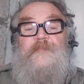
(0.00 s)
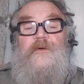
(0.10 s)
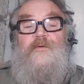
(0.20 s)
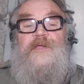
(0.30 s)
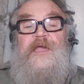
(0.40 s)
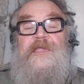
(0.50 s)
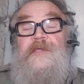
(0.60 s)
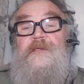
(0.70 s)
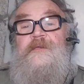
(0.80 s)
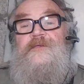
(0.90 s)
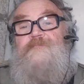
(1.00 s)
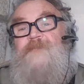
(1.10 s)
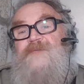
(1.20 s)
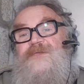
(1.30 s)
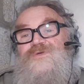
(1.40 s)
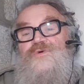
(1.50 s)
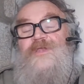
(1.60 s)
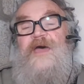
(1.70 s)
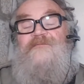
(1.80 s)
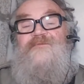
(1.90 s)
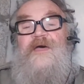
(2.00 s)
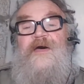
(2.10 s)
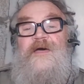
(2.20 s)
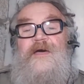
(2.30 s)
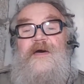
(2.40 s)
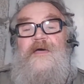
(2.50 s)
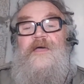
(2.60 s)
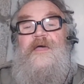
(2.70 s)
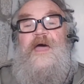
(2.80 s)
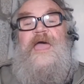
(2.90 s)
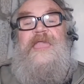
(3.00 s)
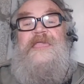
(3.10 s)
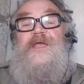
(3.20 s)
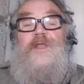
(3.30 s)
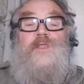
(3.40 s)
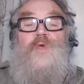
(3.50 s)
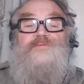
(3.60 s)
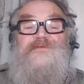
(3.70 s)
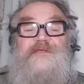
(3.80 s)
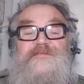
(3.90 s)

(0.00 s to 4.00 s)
Okay, maybe you could have a closet